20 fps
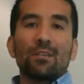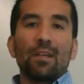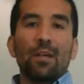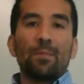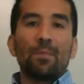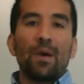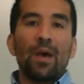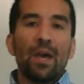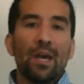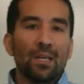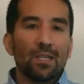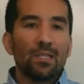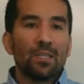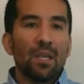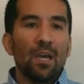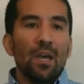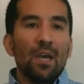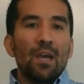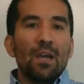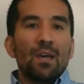at bags?
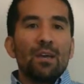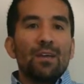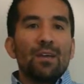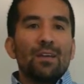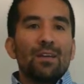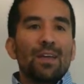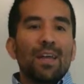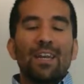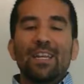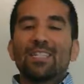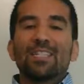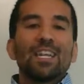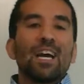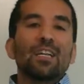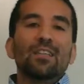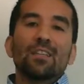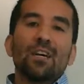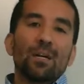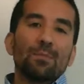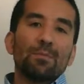And it's
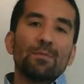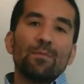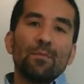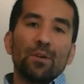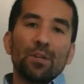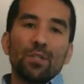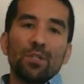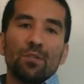not long before a